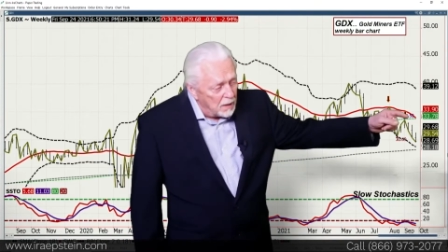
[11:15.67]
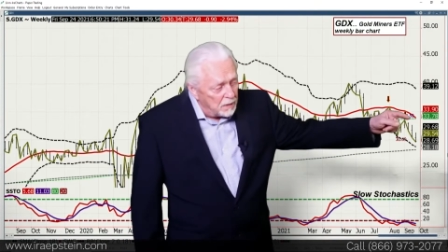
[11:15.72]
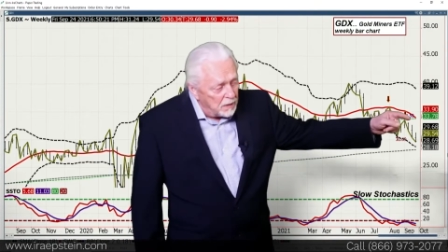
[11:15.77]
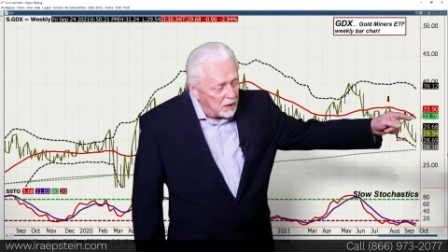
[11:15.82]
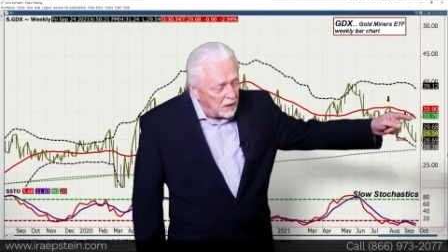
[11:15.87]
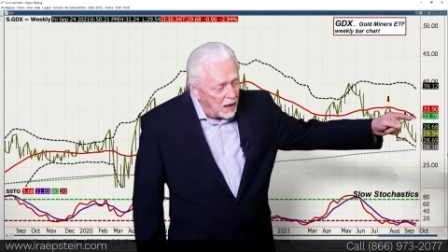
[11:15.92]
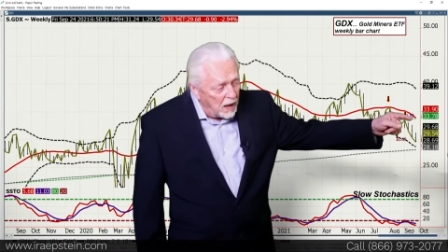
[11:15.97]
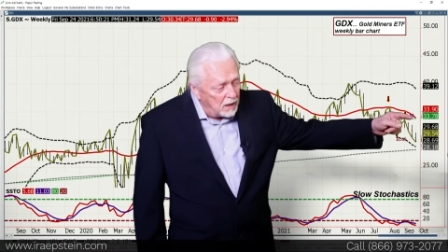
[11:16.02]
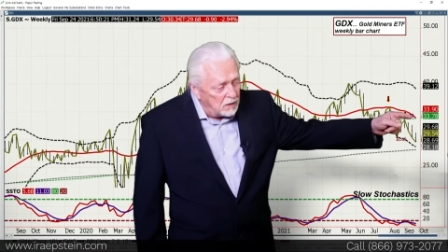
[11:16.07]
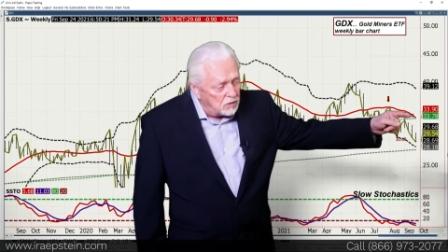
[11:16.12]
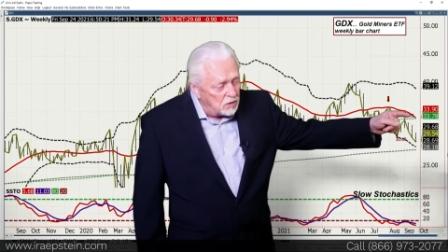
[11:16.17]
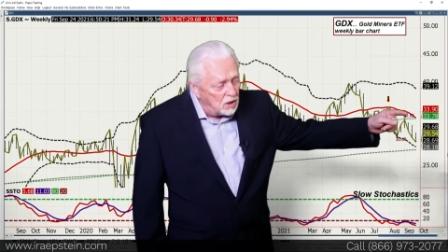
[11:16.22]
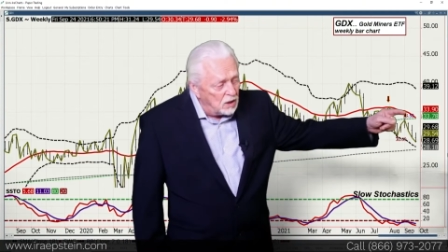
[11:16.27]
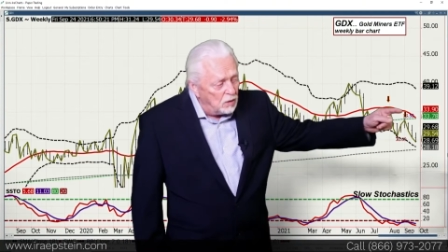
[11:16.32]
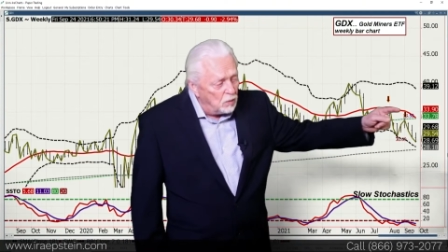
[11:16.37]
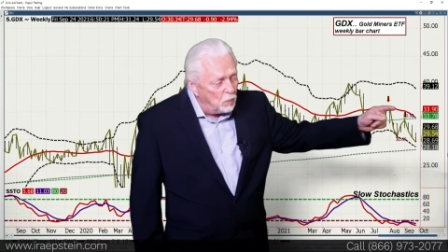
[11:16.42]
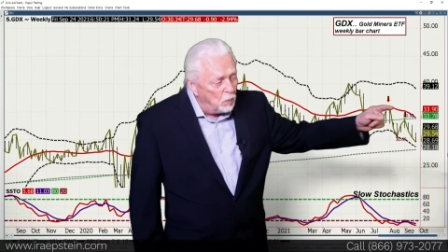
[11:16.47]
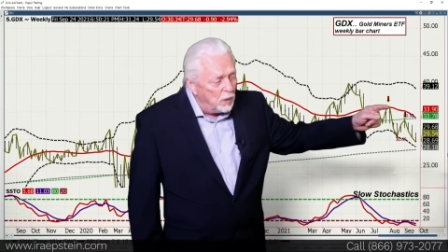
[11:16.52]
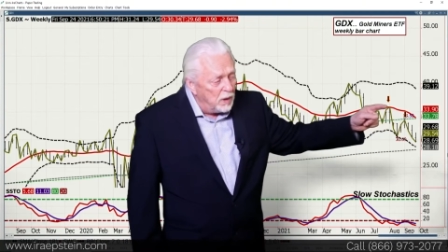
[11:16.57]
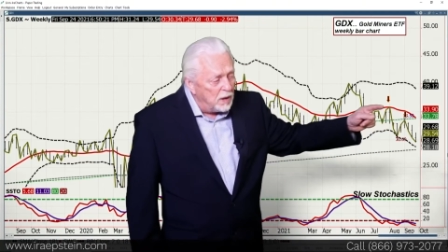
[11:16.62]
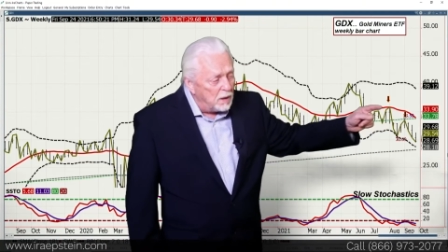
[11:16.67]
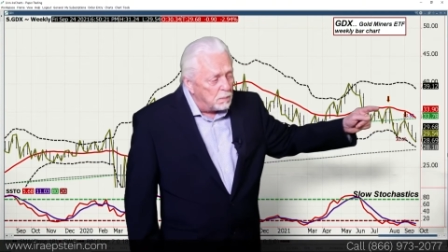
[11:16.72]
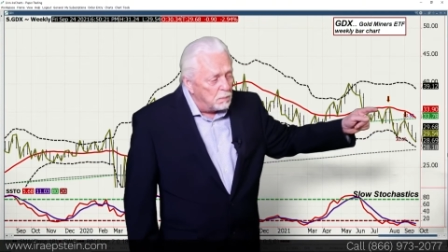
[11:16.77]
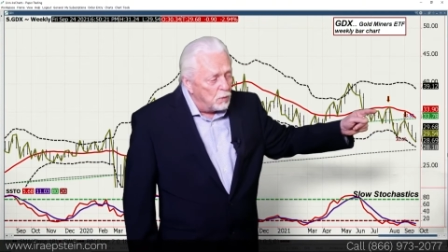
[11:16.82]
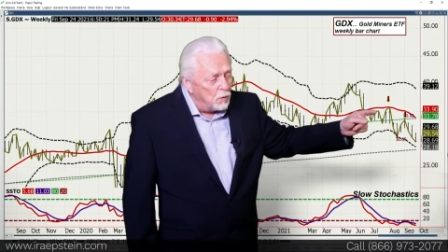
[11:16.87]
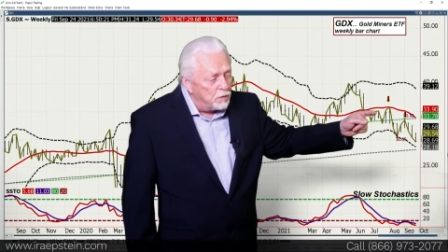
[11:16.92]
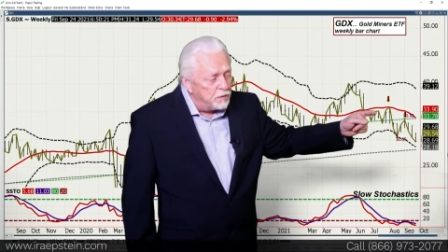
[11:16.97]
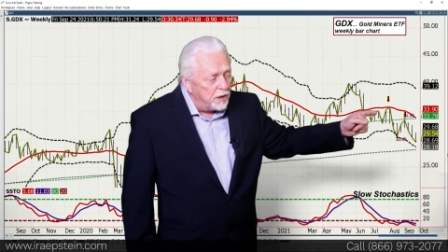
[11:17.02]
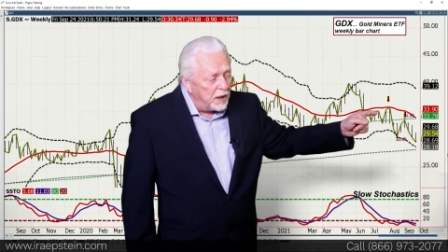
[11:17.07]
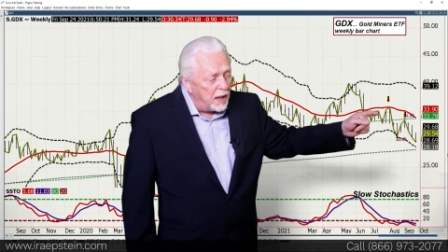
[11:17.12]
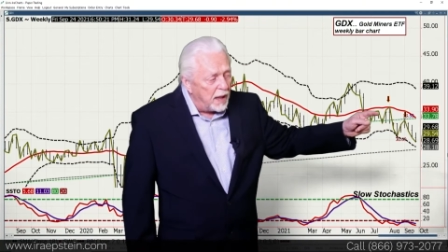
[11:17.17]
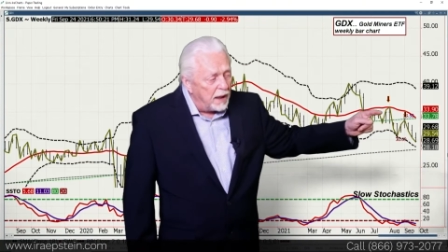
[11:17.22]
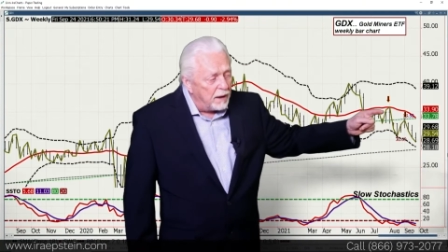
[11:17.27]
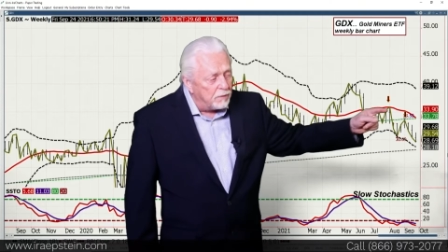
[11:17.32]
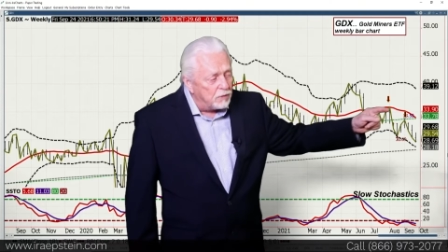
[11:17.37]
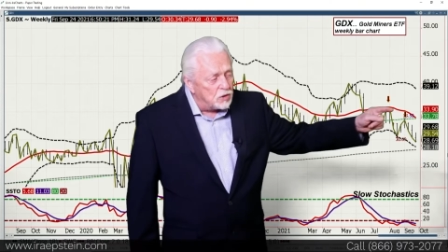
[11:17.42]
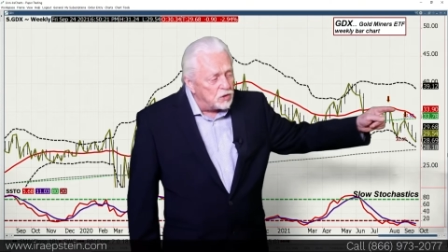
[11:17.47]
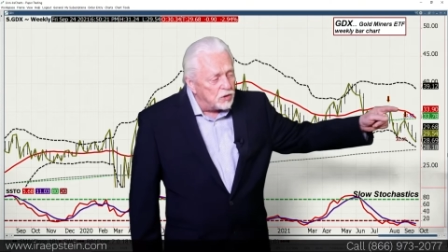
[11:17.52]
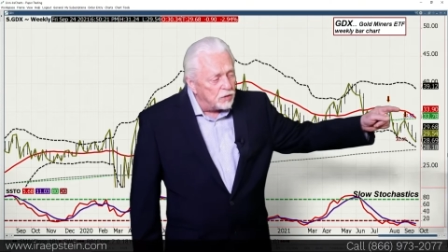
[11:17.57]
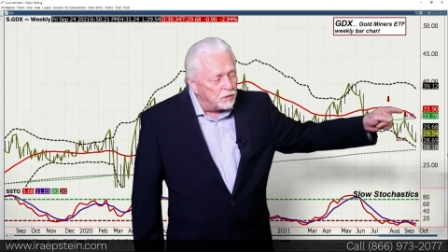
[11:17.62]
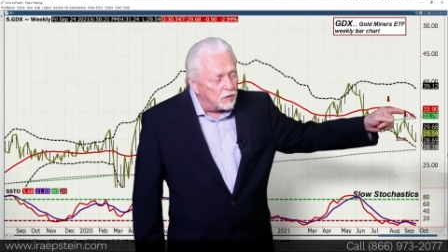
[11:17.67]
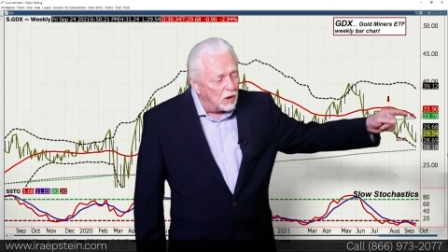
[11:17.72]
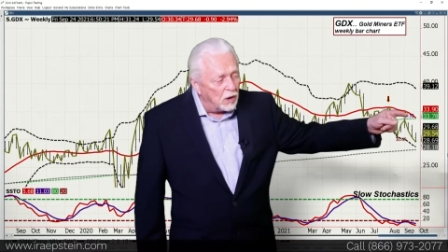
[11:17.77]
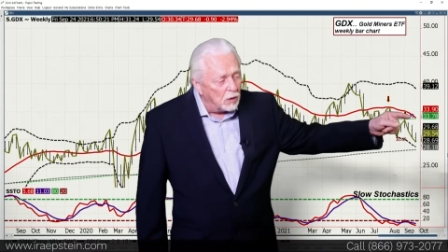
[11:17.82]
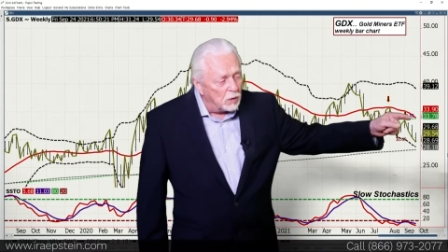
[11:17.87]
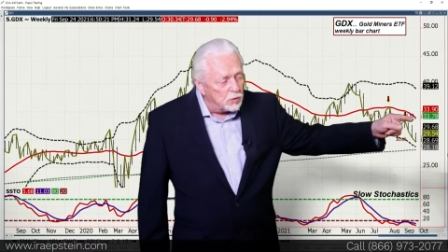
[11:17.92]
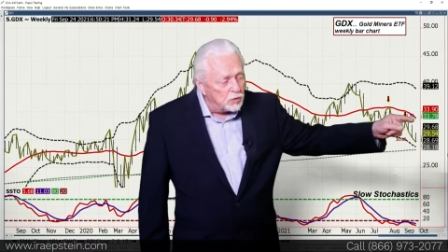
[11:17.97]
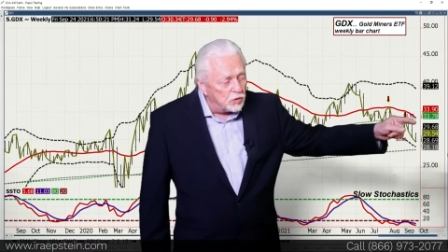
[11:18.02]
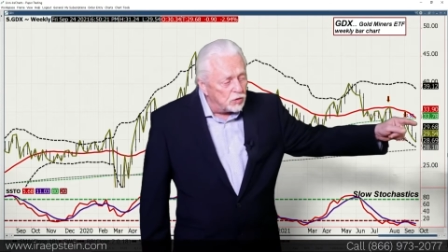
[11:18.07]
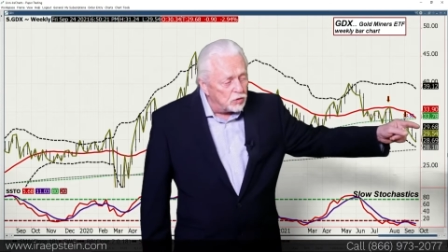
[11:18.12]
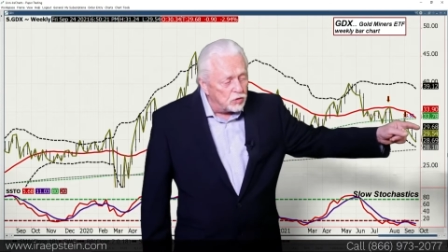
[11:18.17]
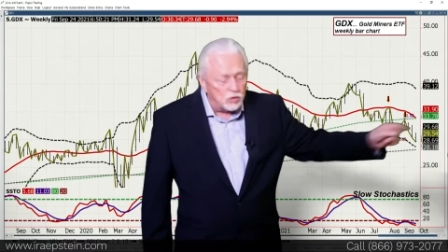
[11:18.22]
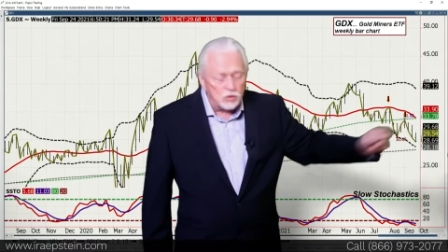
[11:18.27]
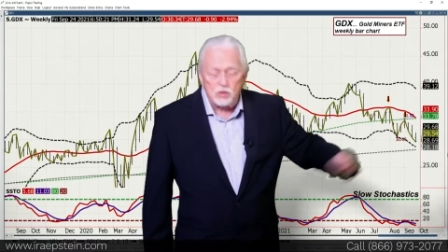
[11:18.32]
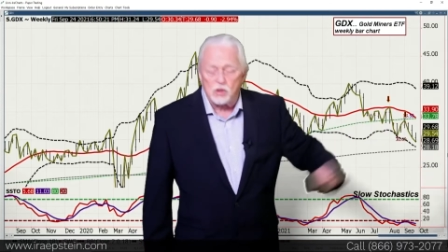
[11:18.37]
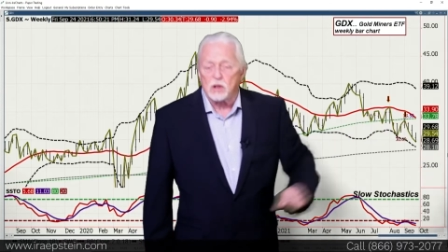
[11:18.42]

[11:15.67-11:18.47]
The 18 week moving average of closes is